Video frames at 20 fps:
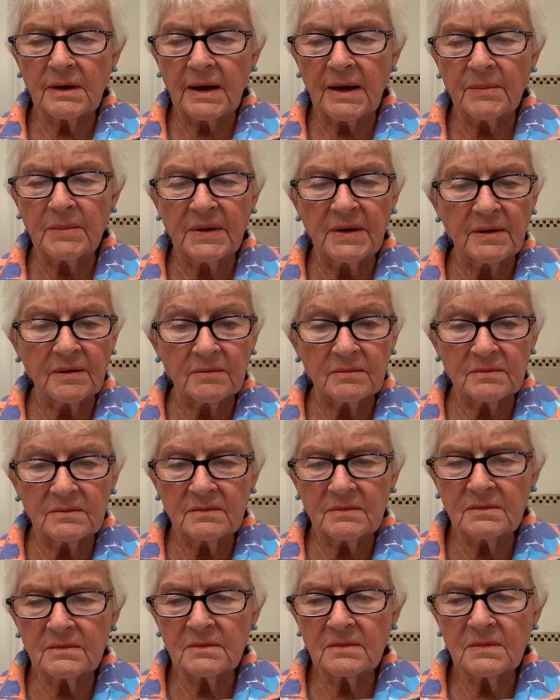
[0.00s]
I mean,
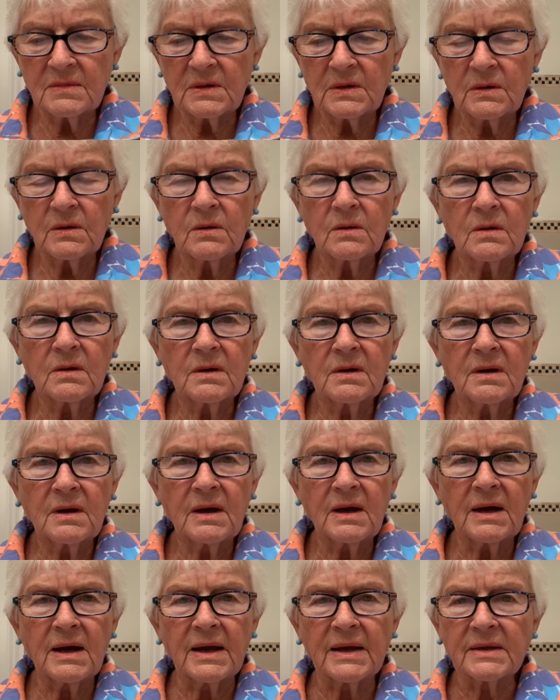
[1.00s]

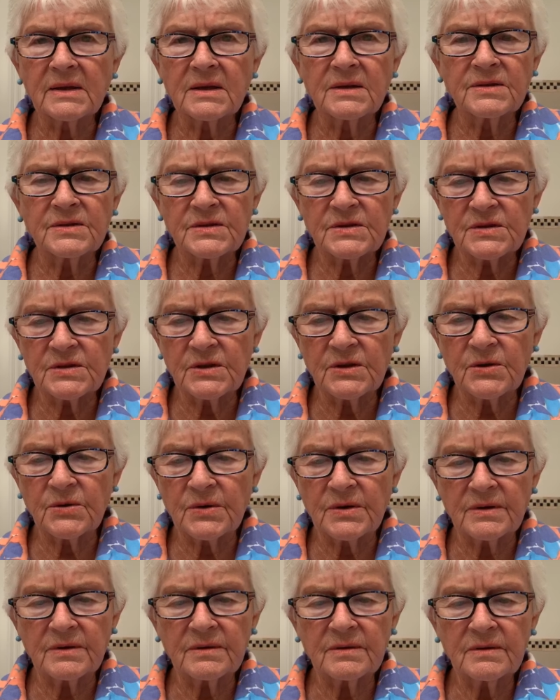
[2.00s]
I
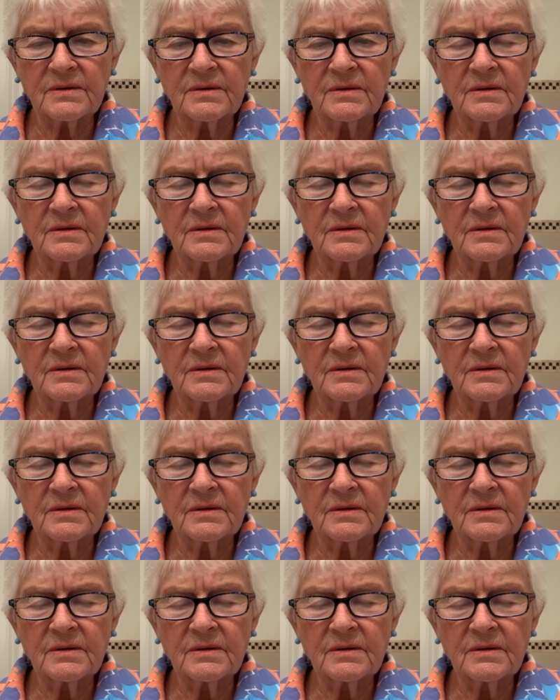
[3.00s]
consider it